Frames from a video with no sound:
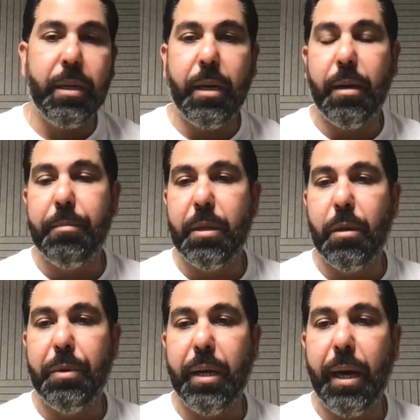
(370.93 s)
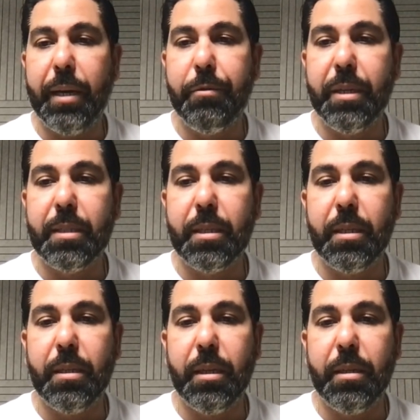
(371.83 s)
in high risk
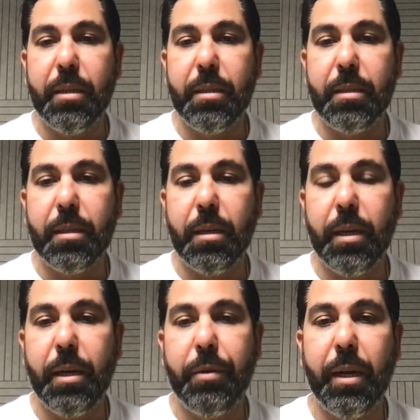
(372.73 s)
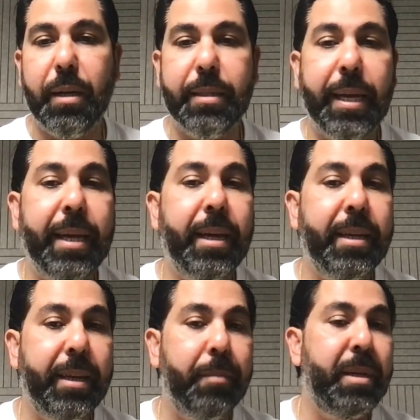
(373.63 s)
in this area, the
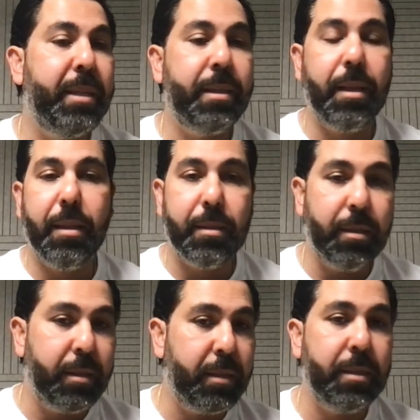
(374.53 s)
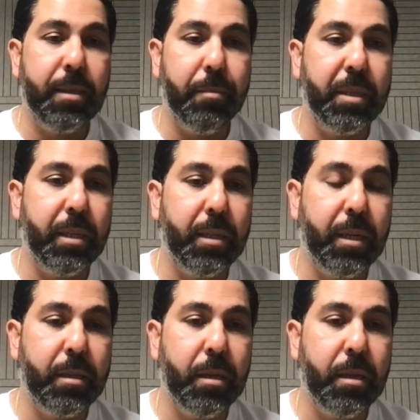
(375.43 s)
AI-enabled attack. I think this is something that